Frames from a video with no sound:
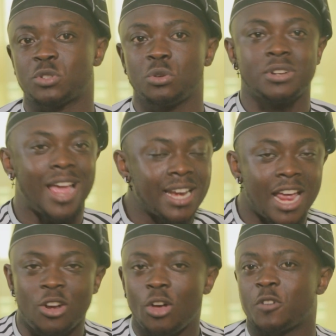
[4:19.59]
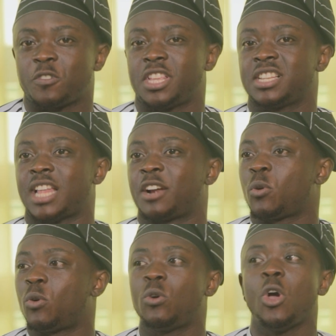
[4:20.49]
So there are a lot of things that
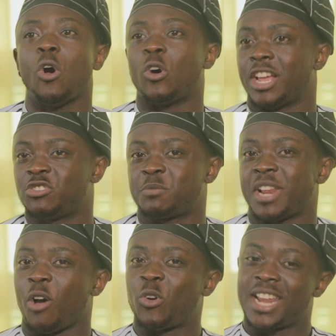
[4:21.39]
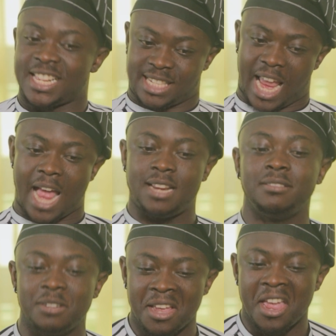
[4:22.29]
go unadjusted. But I
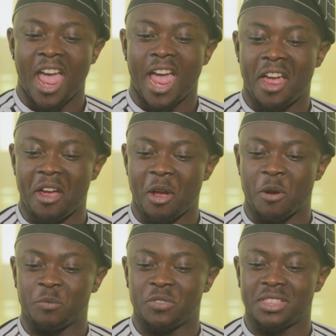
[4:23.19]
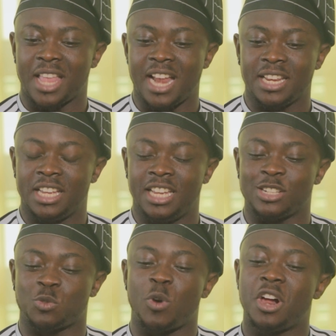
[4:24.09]
understand that it
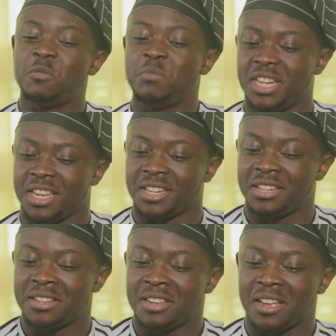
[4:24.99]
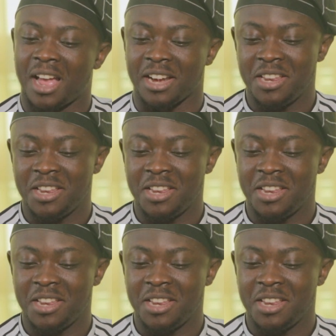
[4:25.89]
is well-meaning and